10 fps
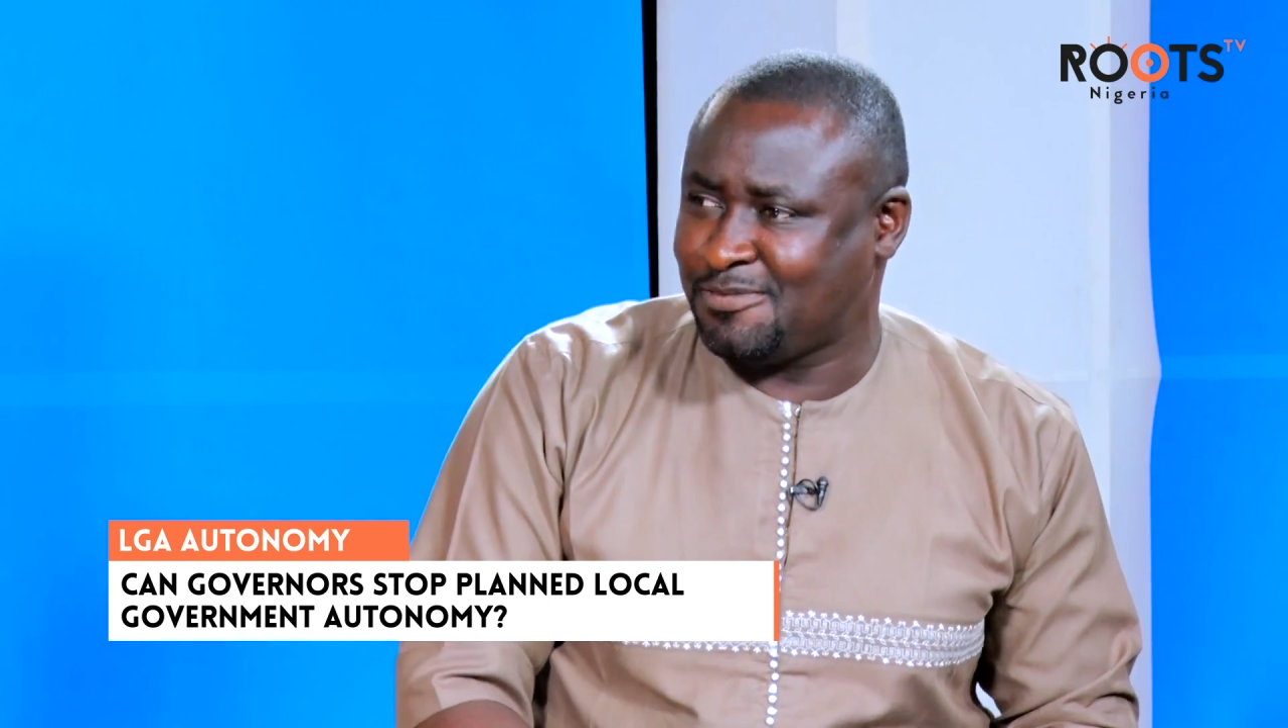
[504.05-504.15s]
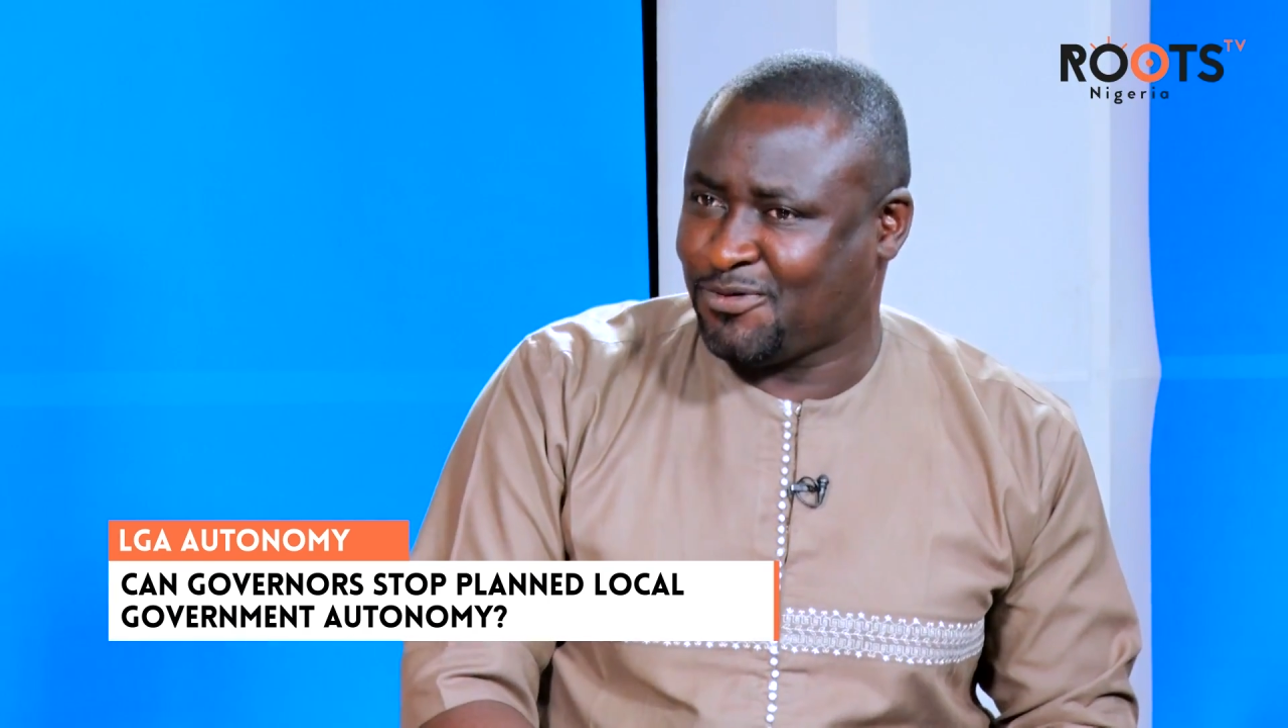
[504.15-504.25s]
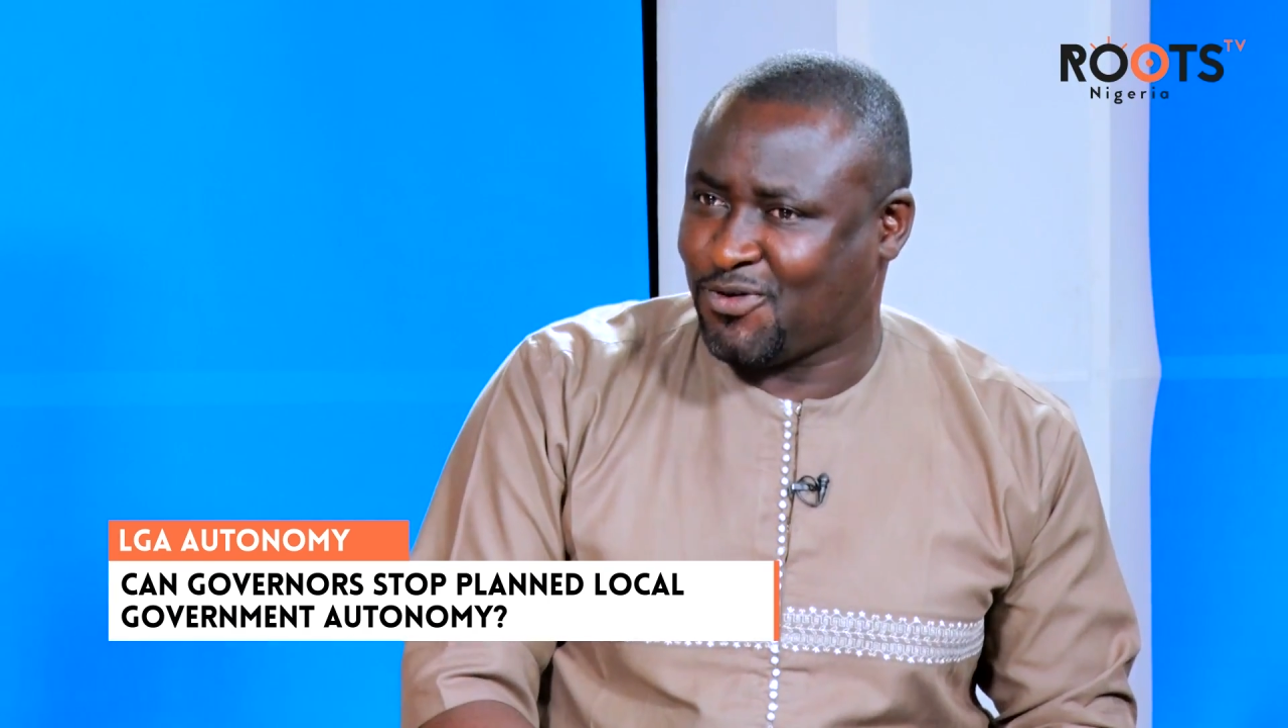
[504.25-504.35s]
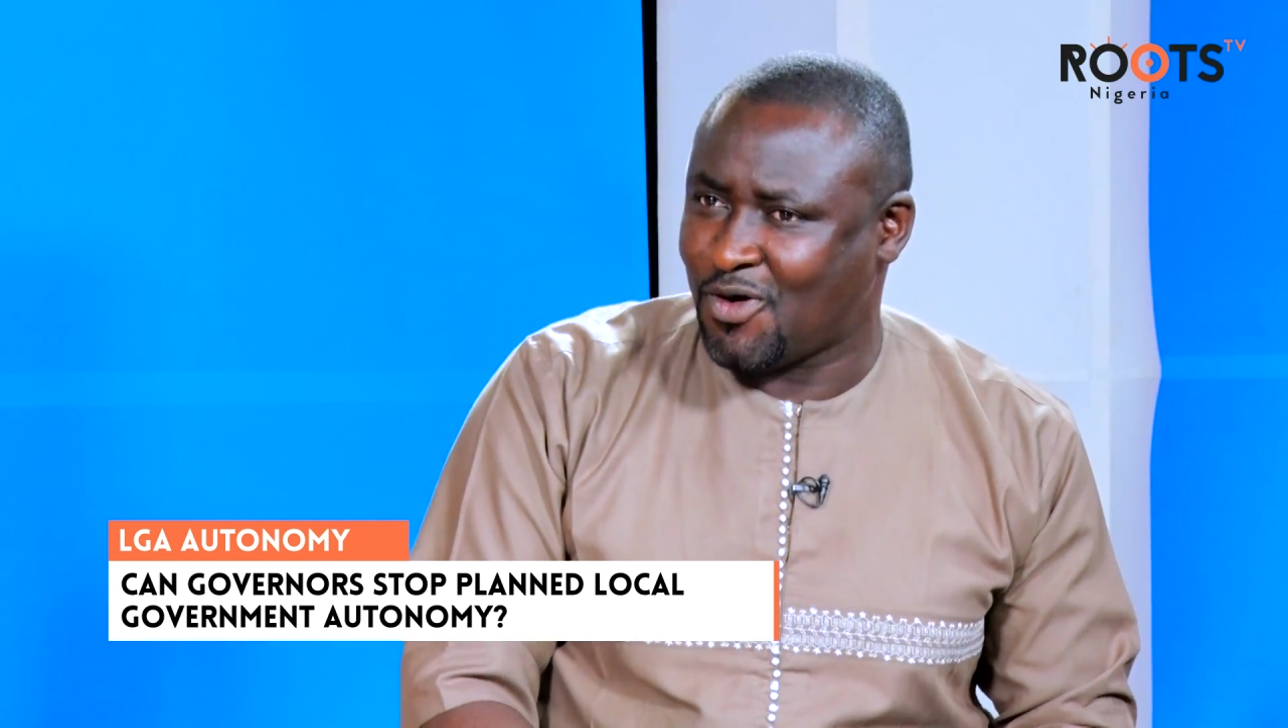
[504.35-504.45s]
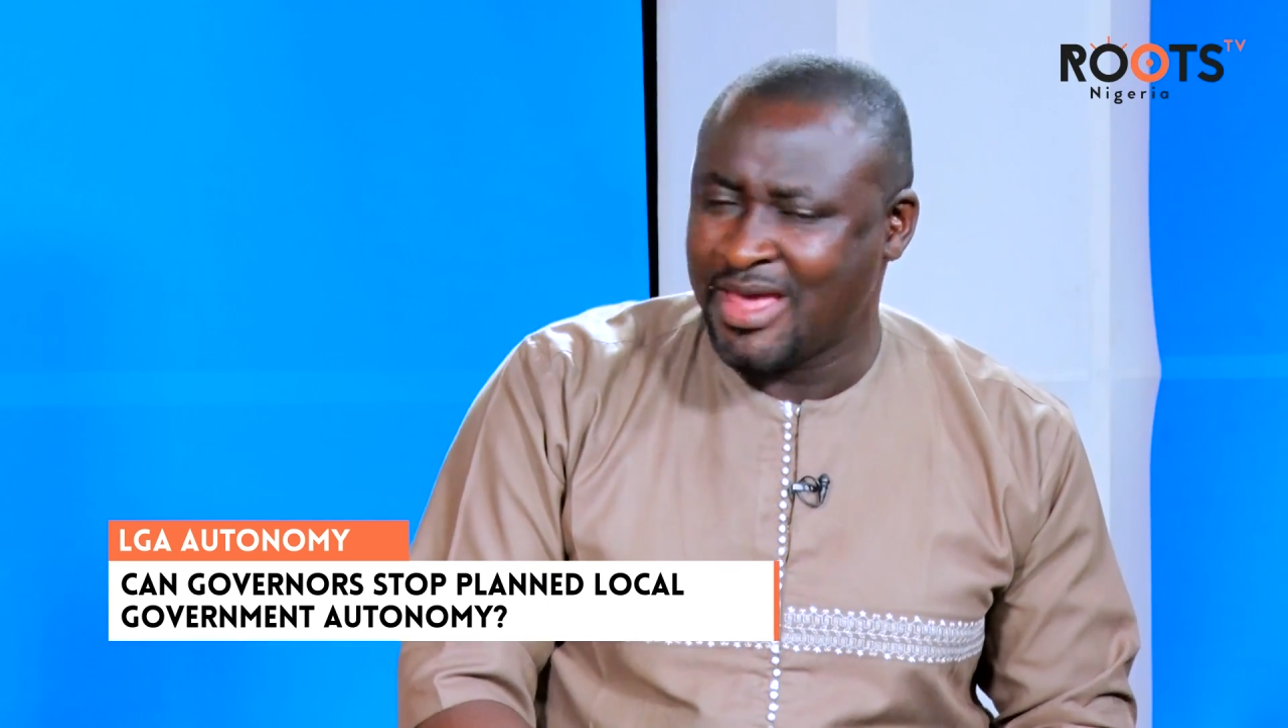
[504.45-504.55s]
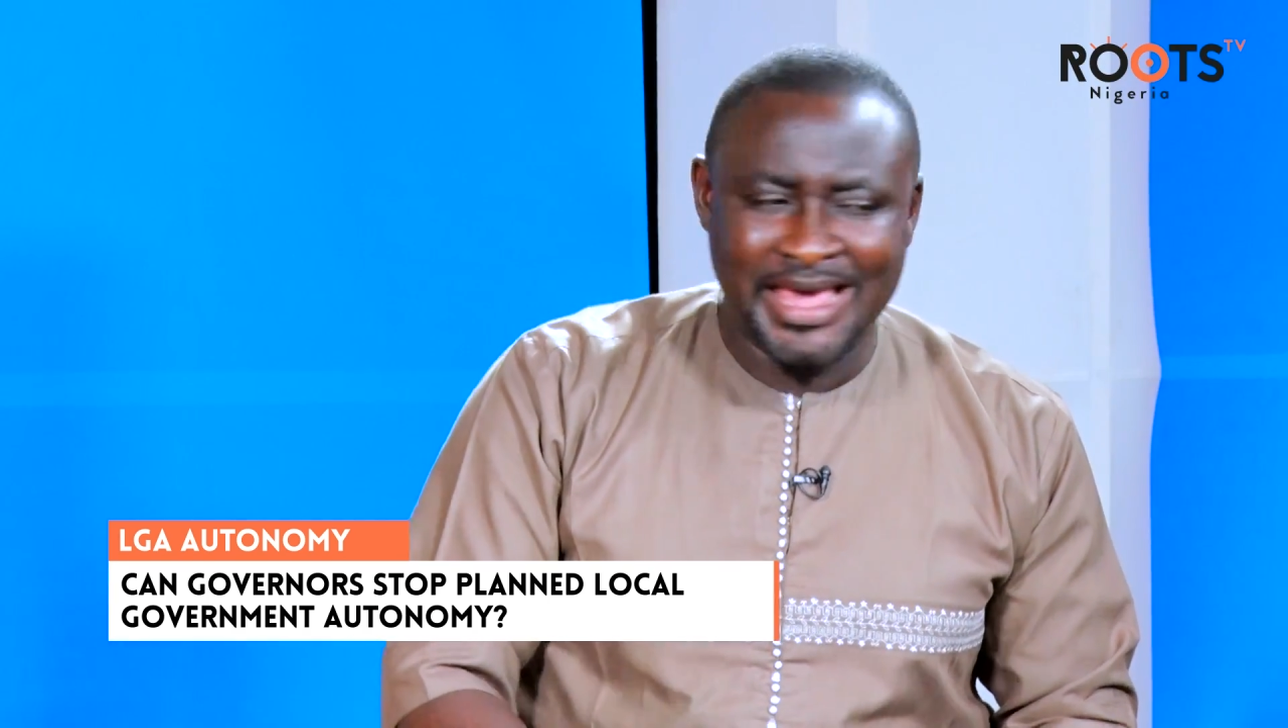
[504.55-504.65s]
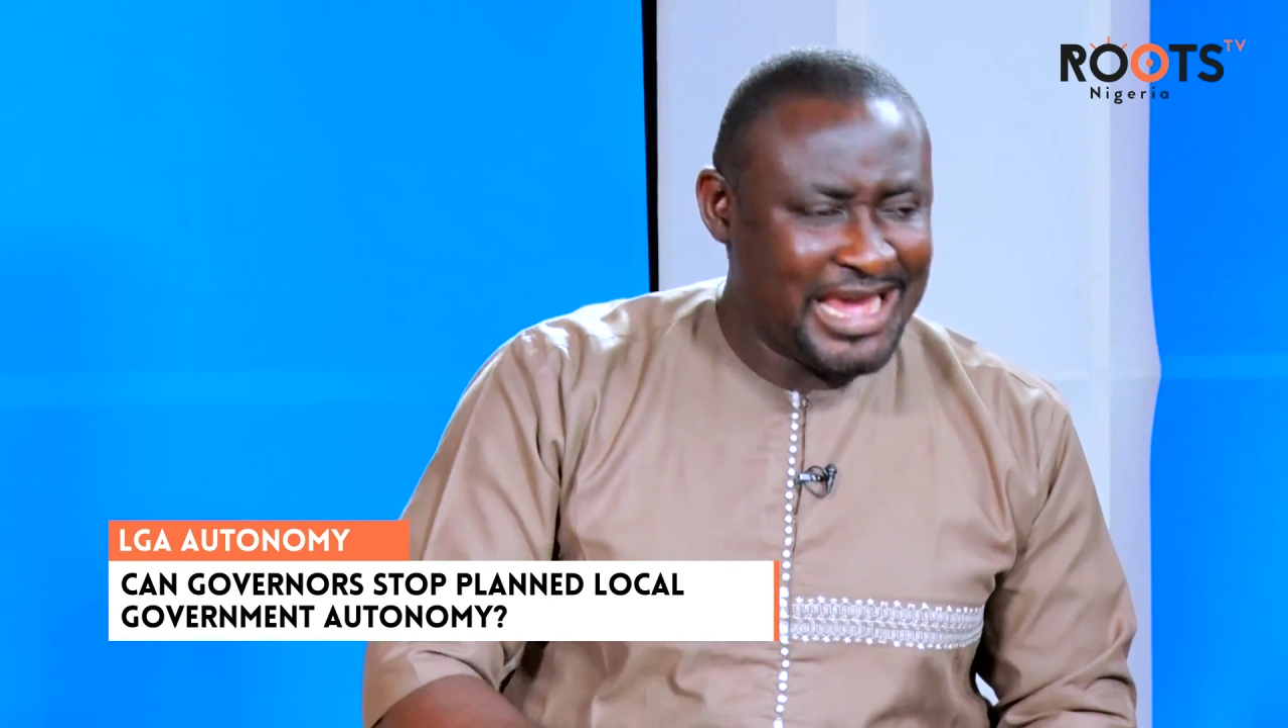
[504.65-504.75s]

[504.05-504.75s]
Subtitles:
it before,